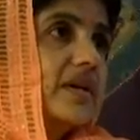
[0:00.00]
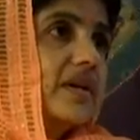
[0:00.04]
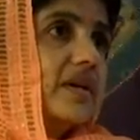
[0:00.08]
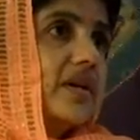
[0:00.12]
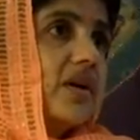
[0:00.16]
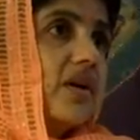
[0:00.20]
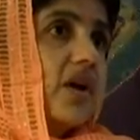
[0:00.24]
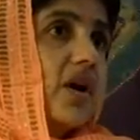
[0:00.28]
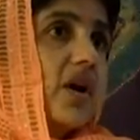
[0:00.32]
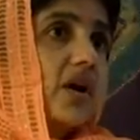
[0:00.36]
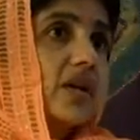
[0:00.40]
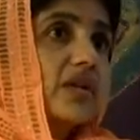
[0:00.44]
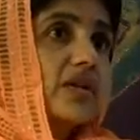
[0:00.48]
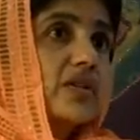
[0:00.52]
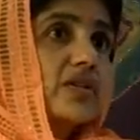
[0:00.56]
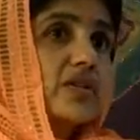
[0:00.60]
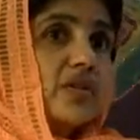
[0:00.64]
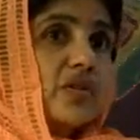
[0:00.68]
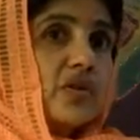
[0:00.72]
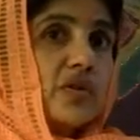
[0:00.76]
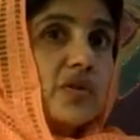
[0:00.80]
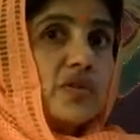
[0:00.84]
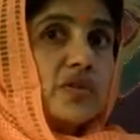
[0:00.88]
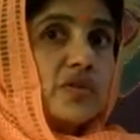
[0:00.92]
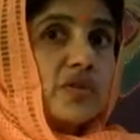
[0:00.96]
Or the
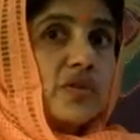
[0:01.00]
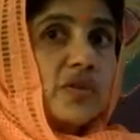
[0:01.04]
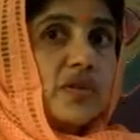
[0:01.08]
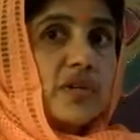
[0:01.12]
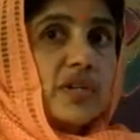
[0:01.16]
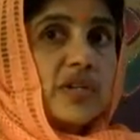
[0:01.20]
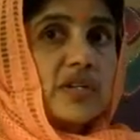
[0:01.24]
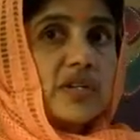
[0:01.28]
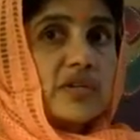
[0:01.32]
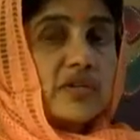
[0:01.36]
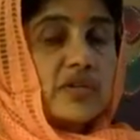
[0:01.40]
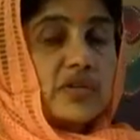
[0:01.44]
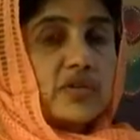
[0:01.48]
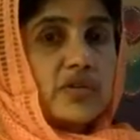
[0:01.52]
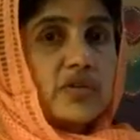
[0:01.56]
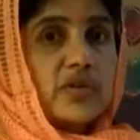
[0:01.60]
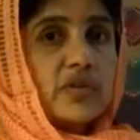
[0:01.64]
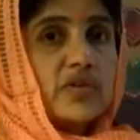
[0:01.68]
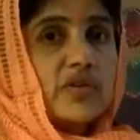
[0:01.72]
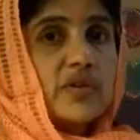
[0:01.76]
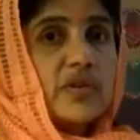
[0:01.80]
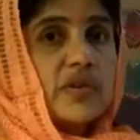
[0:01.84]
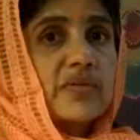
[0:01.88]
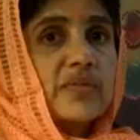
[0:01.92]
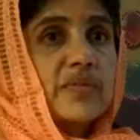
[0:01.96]
show, stories show
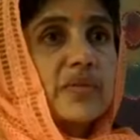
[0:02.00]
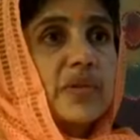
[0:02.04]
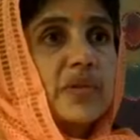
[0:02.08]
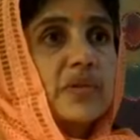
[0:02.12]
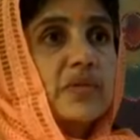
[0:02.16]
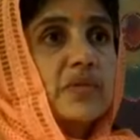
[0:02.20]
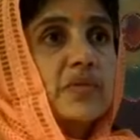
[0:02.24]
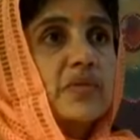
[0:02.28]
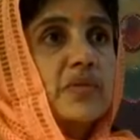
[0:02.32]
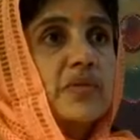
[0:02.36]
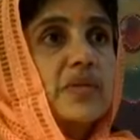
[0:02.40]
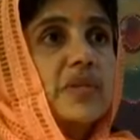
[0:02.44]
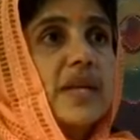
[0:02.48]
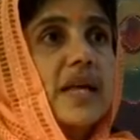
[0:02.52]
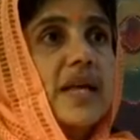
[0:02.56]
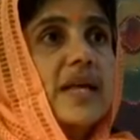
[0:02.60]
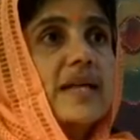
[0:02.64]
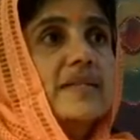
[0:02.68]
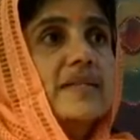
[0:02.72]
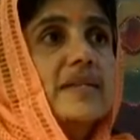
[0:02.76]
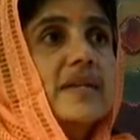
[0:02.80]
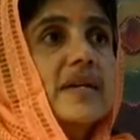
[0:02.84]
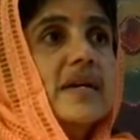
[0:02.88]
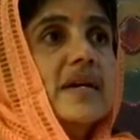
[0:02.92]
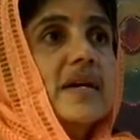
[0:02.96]
someone who
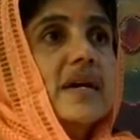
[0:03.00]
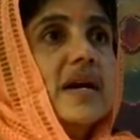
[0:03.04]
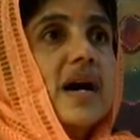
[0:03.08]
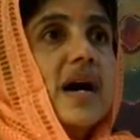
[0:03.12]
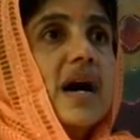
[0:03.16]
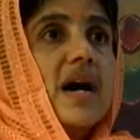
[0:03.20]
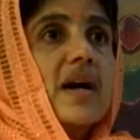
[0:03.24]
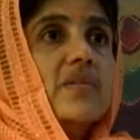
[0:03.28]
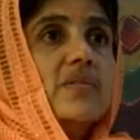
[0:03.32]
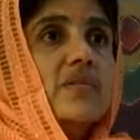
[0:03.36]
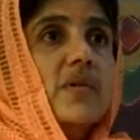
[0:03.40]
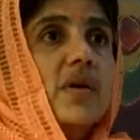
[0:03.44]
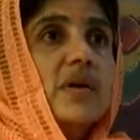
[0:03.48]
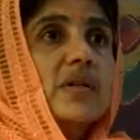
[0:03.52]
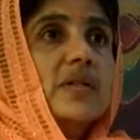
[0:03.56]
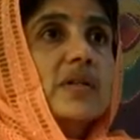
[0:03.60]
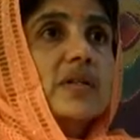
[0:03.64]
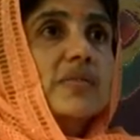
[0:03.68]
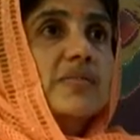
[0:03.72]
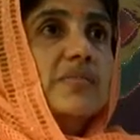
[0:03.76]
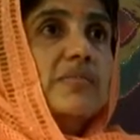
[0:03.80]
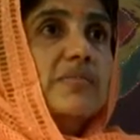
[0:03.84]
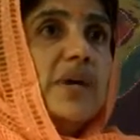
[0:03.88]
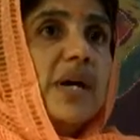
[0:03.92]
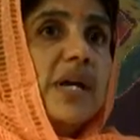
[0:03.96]
says, I want the
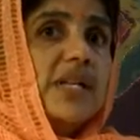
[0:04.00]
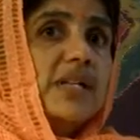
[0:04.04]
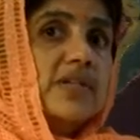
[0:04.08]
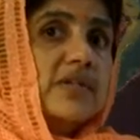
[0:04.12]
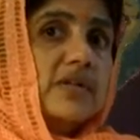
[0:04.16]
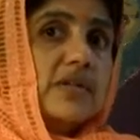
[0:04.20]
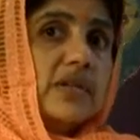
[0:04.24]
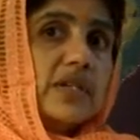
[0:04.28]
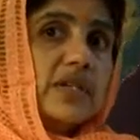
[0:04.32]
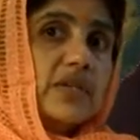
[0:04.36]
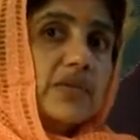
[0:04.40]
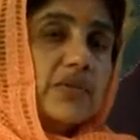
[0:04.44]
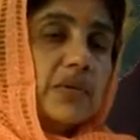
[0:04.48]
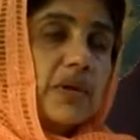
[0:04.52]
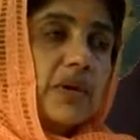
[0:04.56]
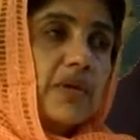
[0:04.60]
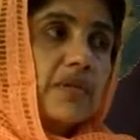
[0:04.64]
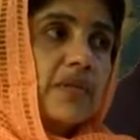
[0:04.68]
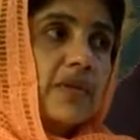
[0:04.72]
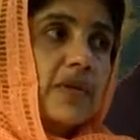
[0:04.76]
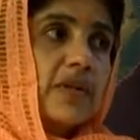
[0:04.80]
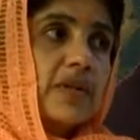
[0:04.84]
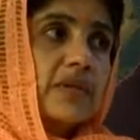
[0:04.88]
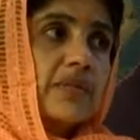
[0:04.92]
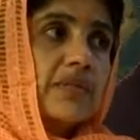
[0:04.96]
best ritual
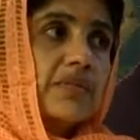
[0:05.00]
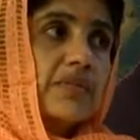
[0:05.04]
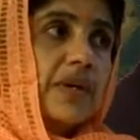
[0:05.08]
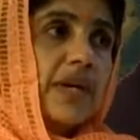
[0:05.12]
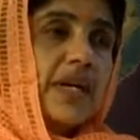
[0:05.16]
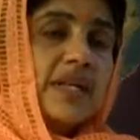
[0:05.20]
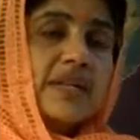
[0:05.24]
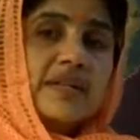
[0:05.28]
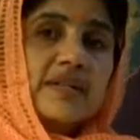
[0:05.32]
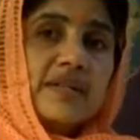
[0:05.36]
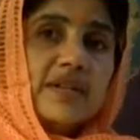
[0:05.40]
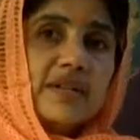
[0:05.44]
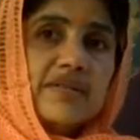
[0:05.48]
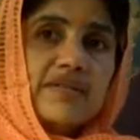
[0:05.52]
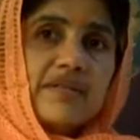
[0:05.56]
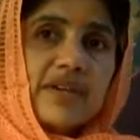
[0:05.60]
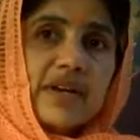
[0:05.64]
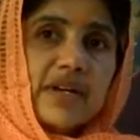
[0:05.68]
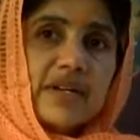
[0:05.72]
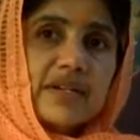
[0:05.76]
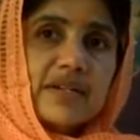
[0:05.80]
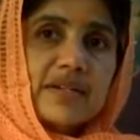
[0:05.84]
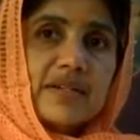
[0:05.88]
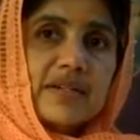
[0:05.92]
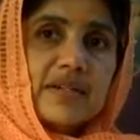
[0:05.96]
for the best
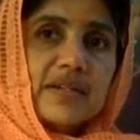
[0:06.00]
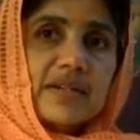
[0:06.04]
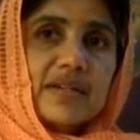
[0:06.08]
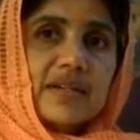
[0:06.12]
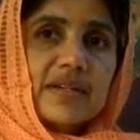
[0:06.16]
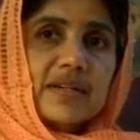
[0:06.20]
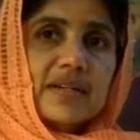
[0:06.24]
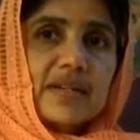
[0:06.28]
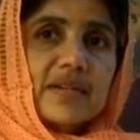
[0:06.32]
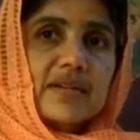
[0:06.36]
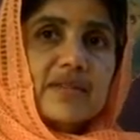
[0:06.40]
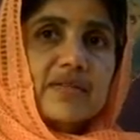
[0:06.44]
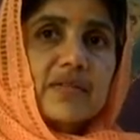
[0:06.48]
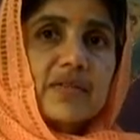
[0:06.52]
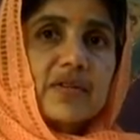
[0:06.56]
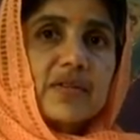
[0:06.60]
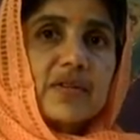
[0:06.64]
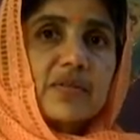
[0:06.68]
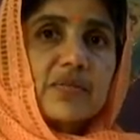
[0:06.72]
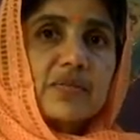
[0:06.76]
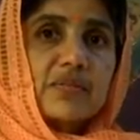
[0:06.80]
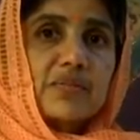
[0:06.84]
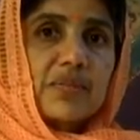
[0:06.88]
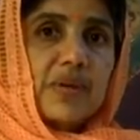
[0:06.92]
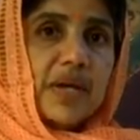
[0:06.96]
effect, for
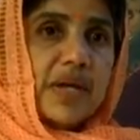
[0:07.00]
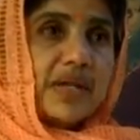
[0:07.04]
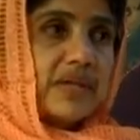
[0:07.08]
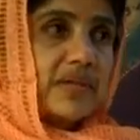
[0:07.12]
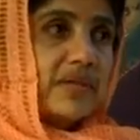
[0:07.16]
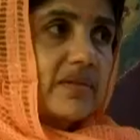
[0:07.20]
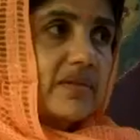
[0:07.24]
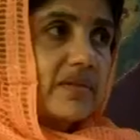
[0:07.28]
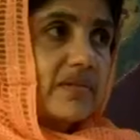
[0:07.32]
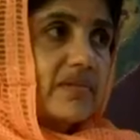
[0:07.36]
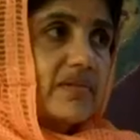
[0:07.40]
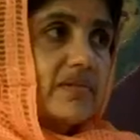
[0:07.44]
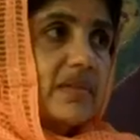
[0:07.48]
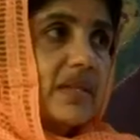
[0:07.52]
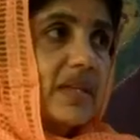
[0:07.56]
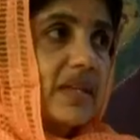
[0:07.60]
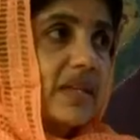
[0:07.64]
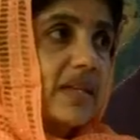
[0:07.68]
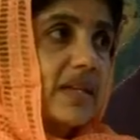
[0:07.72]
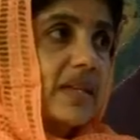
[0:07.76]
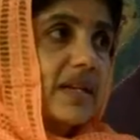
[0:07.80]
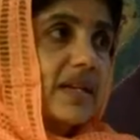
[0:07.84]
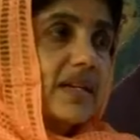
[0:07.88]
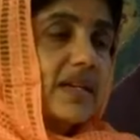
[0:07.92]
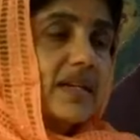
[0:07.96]
the best
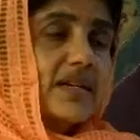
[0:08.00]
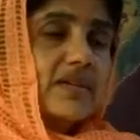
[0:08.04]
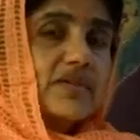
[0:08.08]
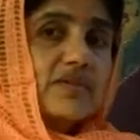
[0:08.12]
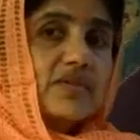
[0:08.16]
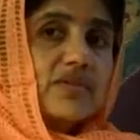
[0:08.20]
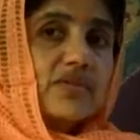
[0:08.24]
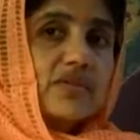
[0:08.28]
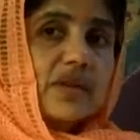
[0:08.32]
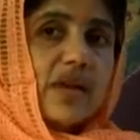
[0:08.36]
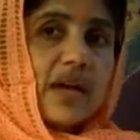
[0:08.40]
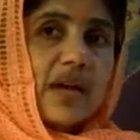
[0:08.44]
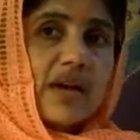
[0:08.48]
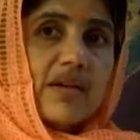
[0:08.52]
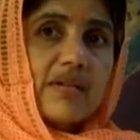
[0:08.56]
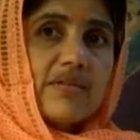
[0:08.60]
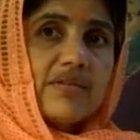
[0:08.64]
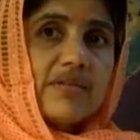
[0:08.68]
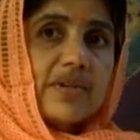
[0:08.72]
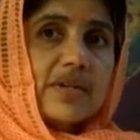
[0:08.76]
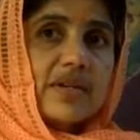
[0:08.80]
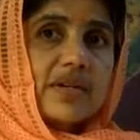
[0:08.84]
thing that I should have.